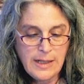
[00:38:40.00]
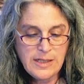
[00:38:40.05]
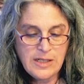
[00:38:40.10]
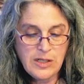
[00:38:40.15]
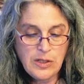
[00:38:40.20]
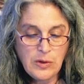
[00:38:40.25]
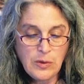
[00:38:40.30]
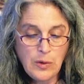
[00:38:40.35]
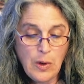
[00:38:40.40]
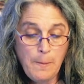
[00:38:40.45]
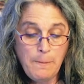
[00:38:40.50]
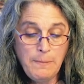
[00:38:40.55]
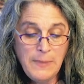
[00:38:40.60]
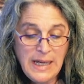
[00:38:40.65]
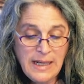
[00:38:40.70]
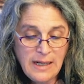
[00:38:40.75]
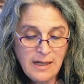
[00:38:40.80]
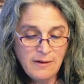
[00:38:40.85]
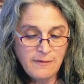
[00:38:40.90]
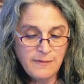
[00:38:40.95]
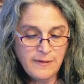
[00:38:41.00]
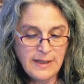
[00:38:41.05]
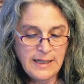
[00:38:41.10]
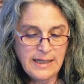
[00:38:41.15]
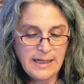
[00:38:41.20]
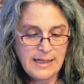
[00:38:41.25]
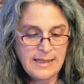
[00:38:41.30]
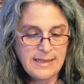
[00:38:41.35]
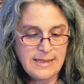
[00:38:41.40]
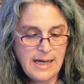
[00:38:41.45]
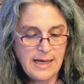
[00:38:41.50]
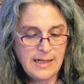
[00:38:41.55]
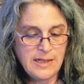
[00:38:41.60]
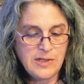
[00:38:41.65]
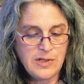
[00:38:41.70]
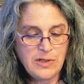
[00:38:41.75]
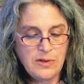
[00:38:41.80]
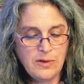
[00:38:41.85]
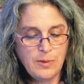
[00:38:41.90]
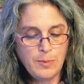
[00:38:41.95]
to meaningfully
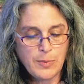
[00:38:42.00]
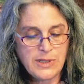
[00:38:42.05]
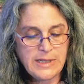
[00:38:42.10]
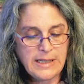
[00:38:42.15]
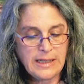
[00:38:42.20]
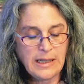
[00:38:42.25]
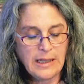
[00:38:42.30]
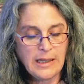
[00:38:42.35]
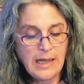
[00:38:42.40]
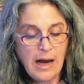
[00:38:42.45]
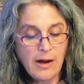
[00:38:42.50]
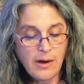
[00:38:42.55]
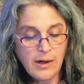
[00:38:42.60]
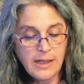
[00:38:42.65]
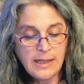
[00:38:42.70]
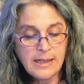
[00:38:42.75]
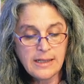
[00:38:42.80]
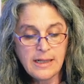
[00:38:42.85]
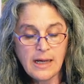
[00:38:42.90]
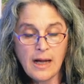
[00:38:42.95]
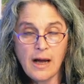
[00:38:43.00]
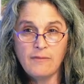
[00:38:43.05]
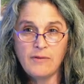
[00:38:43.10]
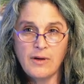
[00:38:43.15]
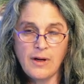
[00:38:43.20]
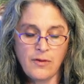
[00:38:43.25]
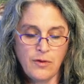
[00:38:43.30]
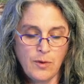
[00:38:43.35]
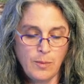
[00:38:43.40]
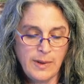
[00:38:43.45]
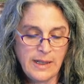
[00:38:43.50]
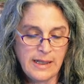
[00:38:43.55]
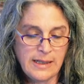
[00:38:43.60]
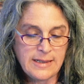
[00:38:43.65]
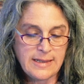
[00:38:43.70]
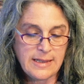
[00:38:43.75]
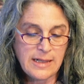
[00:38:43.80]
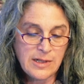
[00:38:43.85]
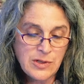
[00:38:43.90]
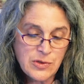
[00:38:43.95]
attend to the particularity of another
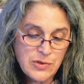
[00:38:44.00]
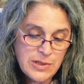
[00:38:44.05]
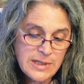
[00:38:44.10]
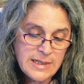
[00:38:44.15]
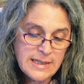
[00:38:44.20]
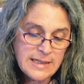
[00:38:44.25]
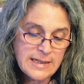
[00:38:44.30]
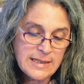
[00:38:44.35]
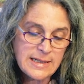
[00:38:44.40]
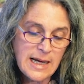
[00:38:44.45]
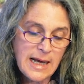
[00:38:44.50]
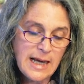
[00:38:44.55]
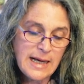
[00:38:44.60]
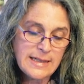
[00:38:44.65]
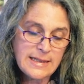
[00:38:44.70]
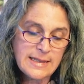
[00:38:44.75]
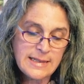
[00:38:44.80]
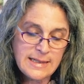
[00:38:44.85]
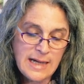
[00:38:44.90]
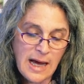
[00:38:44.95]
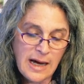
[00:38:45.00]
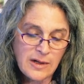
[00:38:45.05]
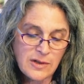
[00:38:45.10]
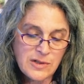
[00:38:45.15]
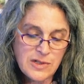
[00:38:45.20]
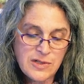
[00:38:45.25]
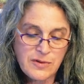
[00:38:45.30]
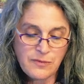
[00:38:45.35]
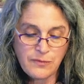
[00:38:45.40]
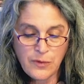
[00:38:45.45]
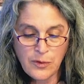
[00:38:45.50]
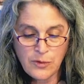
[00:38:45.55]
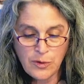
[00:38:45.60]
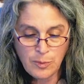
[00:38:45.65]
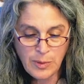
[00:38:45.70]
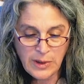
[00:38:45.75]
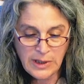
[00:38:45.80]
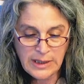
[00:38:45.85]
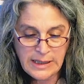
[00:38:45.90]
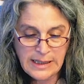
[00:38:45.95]
being's interests, desires,
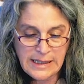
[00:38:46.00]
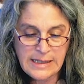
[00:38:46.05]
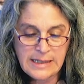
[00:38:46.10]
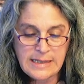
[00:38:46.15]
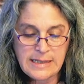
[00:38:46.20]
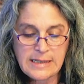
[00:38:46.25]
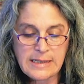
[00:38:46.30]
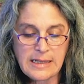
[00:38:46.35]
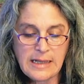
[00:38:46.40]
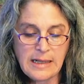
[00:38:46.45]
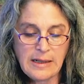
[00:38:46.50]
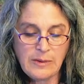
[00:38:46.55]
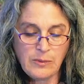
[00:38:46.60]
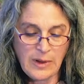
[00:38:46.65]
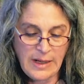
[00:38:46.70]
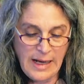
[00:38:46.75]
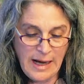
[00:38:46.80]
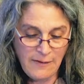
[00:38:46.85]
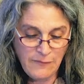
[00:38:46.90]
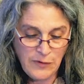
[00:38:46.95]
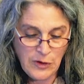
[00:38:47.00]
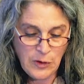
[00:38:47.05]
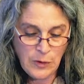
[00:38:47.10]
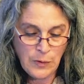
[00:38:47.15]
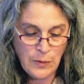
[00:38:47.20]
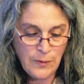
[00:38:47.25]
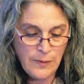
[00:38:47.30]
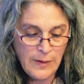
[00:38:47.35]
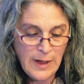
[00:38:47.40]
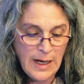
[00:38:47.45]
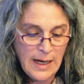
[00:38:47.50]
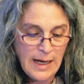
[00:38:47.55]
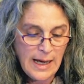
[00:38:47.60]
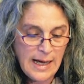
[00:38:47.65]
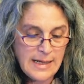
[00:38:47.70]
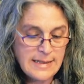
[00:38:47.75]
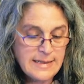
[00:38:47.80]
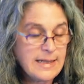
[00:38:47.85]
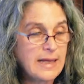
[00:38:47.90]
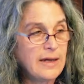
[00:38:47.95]
vulnerabilities, what have you,
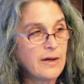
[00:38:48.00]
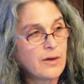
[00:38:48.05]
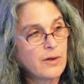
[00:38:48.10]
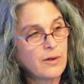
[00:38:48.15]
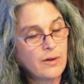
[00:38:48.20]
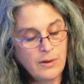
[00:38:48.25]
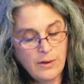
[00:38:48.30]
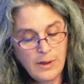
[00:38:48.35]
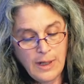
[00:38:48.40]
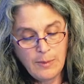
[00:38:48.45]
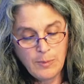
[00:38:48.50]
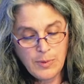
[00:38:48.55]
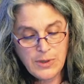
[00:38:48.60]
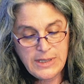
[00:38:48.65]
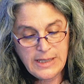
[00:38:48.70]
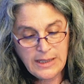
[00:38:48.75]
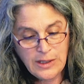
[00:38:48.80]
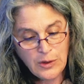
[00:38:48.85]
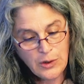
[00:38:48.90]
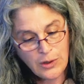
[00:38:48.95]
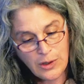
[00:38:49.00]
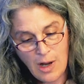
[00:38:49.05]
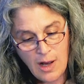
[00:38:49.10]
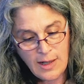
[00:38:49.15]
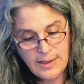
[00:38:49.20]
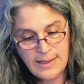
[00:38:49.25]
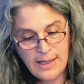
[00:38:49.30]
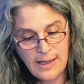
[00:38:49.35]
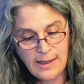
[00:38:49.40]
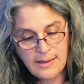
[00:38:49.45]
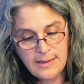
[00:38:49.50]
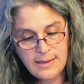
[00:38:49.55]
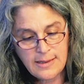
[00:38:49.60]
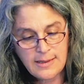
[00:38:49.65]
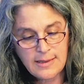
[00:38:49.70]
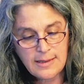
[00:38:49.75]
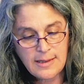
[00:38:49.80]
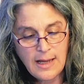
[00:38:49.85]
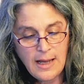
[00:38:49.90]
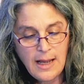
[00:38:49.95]
as they occur in particular
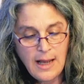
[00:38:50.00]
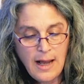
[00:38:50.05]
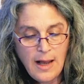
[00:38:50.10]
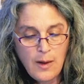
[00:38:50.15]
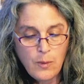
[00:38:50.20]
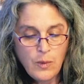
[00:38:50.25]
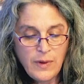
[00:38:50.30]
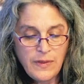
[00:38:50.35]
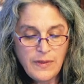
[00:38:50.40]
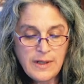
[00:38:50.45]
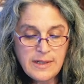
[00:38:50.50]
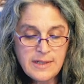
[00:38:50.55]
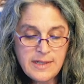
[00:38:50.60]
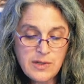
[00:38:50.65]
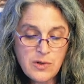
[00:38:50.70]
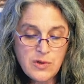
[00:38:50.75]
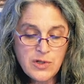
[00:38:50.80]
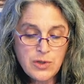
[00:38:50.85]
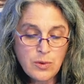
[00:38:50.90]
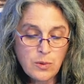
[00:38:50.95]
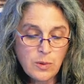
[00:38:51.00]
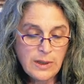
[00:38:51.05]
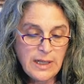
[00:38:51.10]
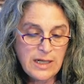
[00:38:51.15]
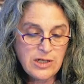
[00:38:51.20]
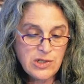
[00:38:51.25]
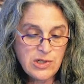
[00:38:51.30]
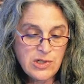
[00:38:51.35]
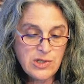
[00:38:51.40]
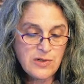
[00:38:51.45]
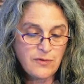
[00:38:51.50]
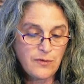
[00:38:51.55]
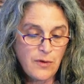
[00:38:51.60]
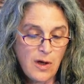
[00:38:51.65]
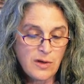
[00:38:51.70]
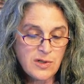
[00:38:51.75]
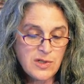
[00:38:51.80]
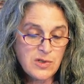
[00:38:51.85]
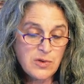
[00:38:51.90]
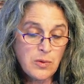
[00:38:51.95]
contexts, within social relations of
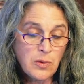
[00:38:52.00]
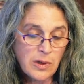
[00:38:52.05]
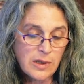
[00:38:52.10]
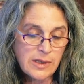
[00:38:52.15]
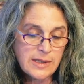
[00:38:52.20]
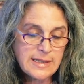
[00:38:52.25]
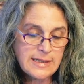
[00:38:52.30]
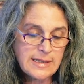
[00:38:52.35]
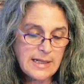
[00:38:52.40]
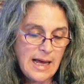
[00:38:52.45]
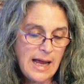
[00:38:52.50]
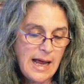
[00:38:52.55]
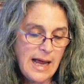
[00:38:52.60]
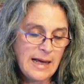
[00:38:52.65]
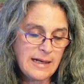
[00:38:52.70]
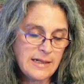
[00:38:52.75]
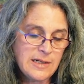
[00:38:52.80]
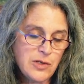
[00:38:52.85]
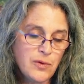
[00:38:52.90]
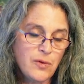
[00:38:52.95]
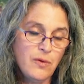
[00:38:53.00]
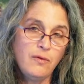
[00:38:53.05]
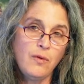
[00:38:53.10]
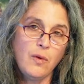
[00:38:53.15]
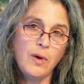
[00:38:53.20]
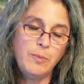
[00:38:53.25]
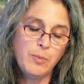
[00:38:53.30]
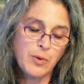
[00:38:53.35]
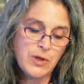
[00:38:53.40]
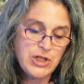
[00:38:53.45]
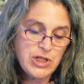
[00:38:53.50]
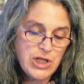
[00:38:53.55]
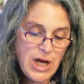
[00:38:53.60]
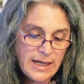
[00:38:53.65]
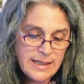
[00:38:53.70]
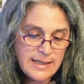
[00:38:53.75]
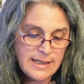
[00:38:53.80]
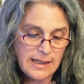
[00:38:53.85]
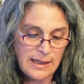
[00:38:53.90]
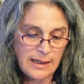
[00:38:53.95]
all sorts, and to avoid
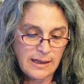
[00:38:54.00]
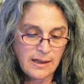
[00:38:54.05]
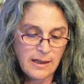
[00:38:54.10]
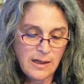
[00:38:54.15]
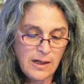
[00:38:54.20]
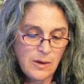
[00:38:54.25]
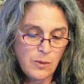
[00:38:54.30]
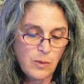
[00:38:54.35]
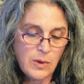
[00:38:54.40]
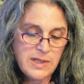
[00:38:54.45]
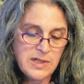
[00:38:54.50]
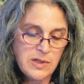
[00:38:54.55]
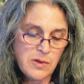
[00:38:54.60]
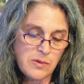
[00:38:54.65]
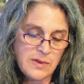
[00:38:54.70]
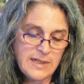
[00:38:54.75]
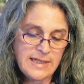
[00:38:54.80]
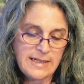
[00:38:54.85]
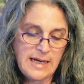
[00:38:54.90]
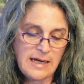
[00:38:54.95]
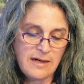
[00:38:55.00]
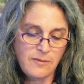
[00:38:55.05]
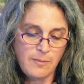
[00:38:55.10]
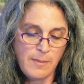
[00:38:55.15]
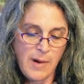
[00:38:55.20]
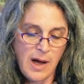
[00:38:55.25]
projecting one's own state of